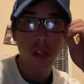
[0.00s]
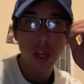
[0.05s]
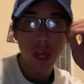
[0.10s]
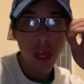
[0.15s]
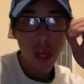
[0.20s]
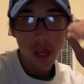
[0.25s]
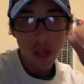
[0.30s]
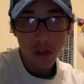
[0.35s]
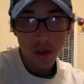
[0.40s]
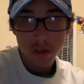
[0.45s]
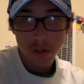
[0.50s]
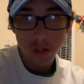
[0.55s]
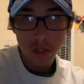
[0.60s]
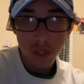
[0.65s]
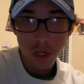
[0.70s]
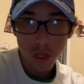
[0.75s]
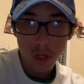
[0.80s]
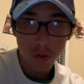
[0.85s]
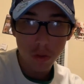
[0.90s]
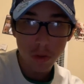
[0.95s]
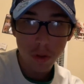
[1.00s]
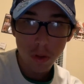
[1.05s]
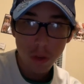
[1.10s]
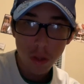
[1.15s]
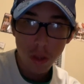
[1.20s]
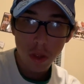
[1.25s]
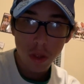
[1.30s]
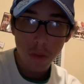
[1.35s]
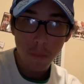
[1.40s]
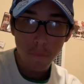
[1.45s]
that, you know?
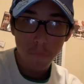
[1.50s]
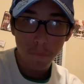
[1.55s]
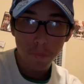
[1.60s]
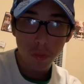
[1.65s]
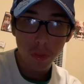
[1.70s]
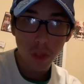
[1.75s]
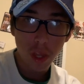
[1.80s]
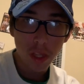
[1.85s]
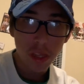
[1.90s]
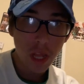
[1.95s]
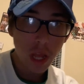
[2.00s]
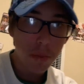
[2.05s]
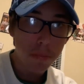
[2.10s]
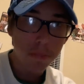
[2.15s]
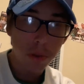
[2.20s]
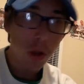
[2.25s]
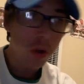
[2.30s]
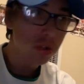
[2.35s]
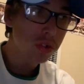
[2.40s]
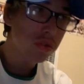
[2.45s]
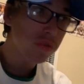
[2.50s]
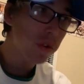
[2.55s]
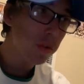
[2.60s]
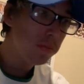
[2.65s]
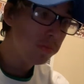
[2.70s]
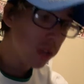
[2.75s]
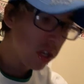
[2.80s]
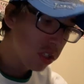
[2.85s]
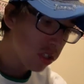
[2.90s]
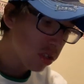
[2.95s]
Like that post from
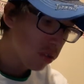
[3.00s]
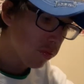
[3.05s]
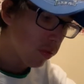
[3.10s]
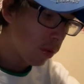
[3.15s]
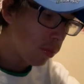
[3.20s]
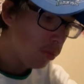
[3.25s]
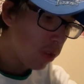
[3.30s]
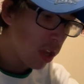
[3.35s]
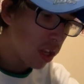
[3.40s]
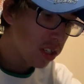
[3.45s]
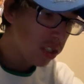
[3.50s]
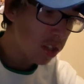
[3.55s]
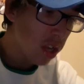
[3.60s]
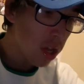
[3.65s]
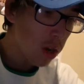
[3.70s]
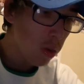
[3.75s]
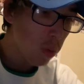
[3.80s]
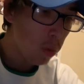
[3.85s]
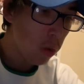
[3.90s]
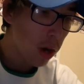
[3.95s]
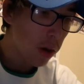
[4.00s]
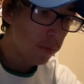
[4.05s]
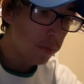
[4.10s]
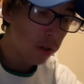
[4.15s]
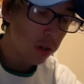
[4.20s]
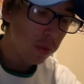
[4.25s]
yes from last night or whatever.